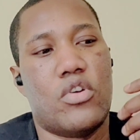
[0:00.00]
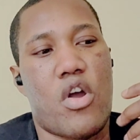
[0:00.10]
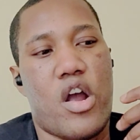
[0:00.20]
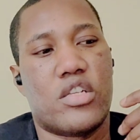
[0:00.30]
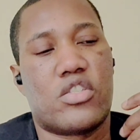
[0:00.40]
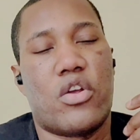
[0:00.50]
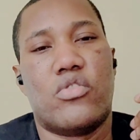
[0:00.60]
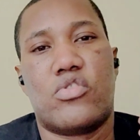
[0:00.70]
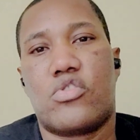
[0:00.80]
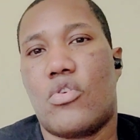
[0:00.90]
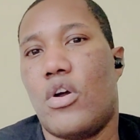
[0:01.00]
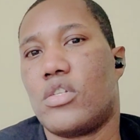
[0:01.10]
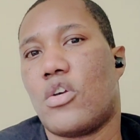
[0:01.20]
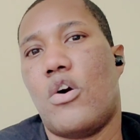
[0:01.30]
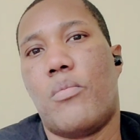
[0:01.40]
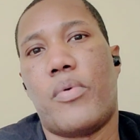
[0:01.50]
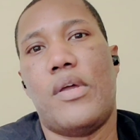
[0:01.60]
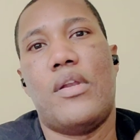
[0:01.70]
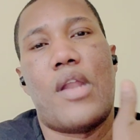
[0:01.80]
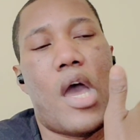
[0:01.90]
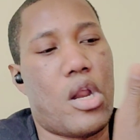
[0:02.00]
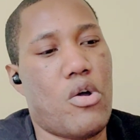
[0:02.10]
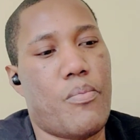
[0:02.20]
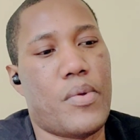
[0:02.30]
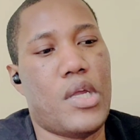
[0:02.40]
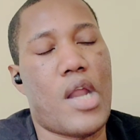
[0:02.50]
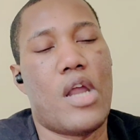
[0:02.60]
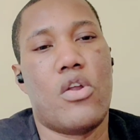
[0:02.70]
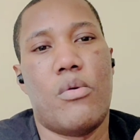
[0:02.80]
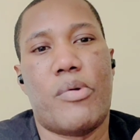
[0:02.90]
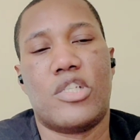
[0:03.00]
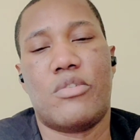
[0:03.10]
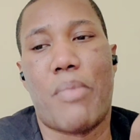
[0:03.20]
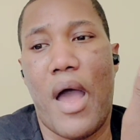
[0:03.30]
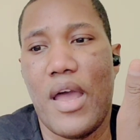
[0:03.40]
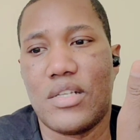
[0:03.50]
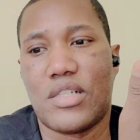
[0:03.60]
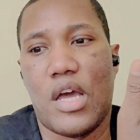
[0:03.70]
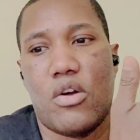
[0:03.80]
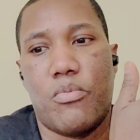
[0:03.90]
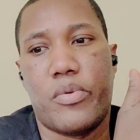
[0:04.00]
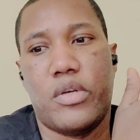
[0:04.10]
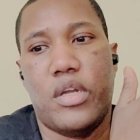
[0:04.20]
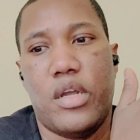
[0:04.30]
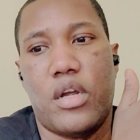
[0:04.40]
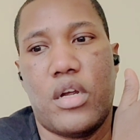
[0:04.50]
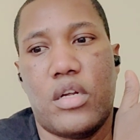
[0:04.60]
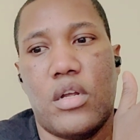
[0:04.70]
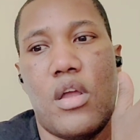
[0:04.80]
Are certain stores open, not open? I know Best Buy is not open here.